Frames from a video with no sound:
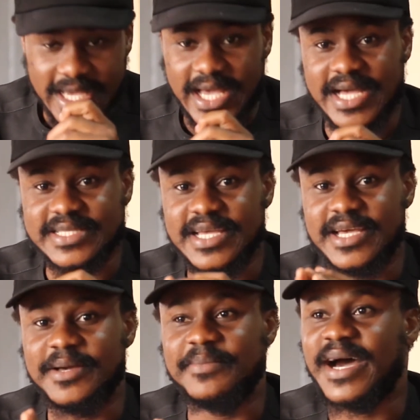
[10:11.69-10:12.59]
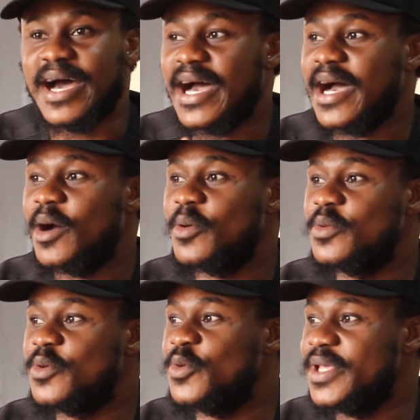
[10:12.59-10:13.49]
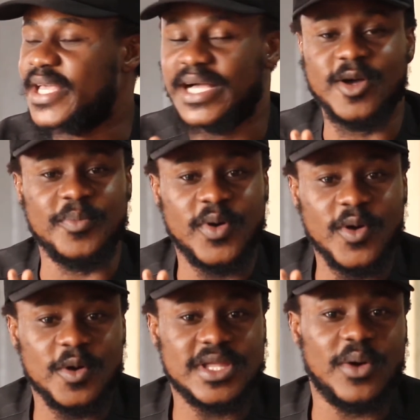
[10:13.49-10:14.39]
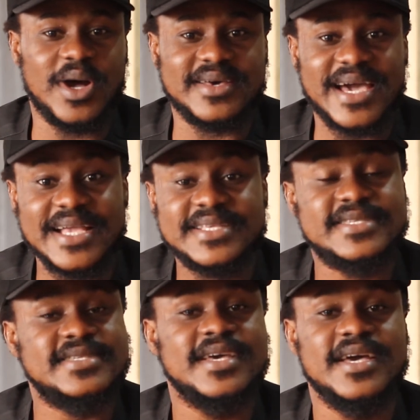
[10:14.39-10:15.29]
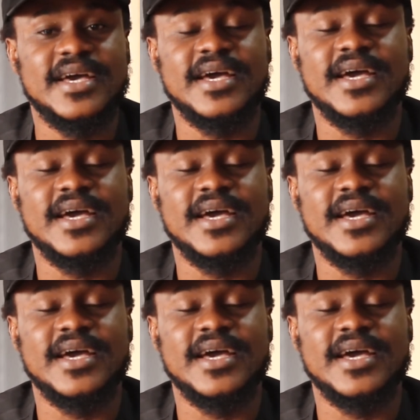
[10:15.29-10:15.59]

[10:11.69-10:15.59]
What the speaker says: and how we can uphold our rights